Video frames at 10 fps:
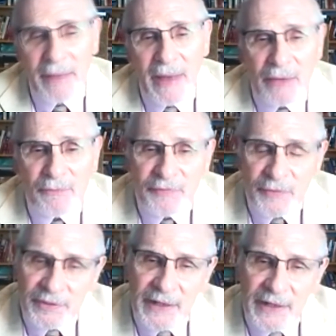on the
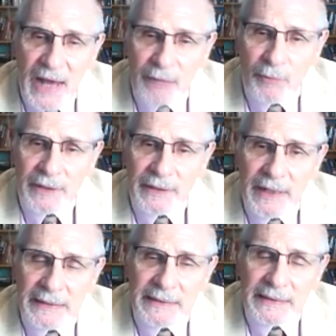battlefield in Agra
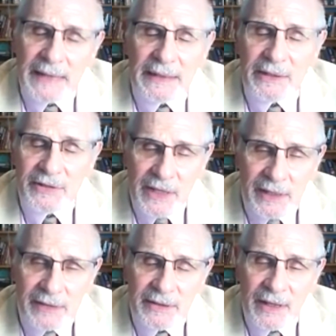in
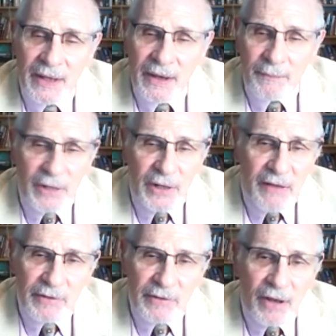1896. But
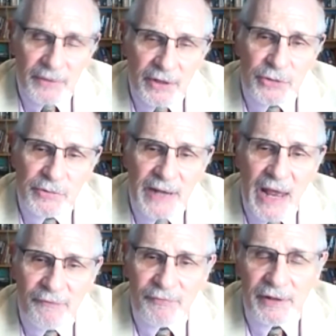every other
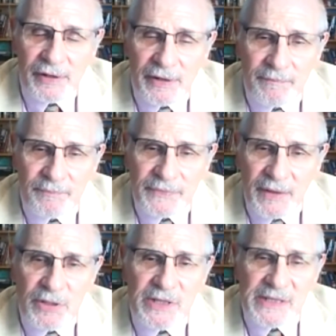country in Africa
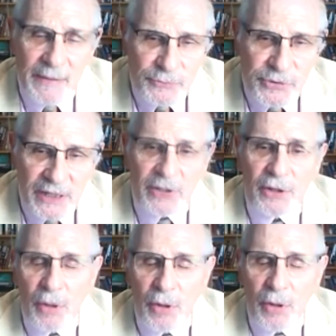was
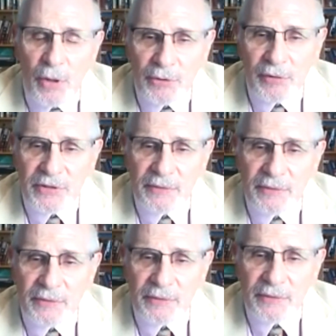subject to
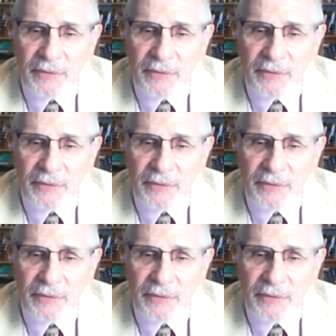colonialism.